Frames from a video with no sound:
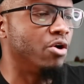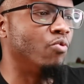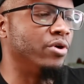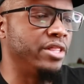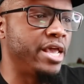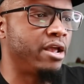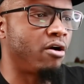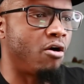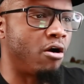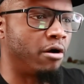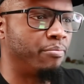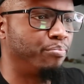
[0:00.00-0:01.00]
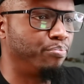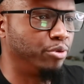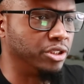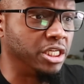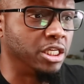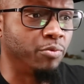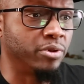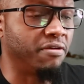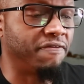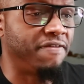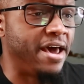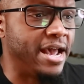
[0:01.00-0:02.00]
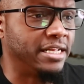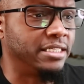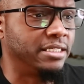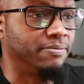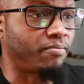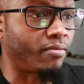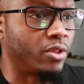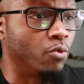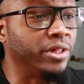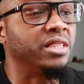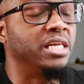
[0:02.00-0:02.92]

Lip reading: when they are presented with